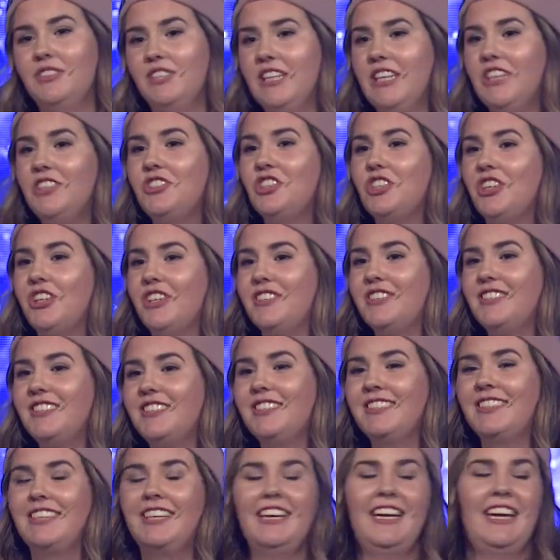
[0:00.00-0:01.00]

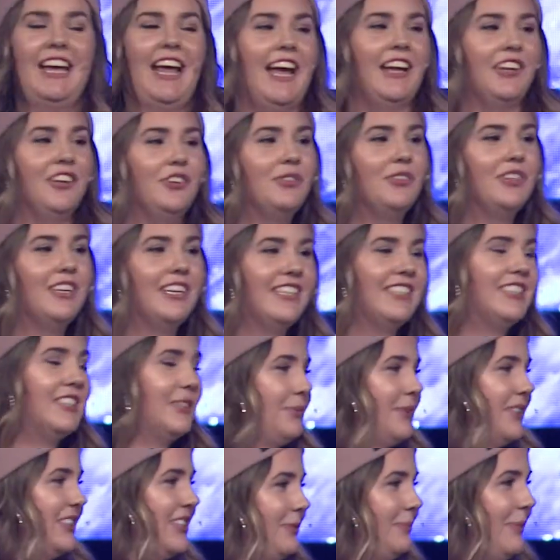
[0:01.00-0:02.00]
teachers, and you need to
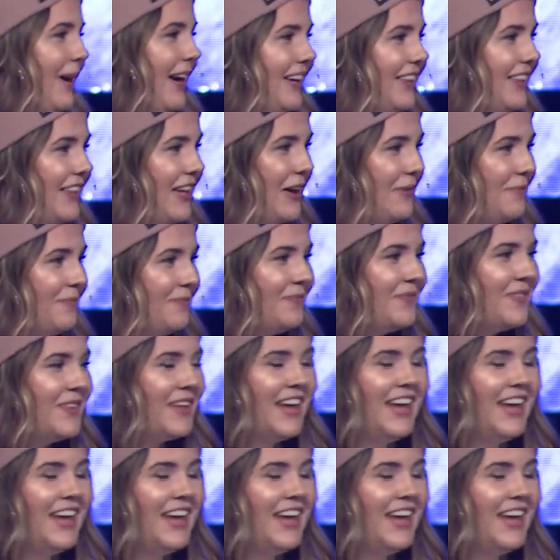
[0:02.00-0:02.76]
respect them.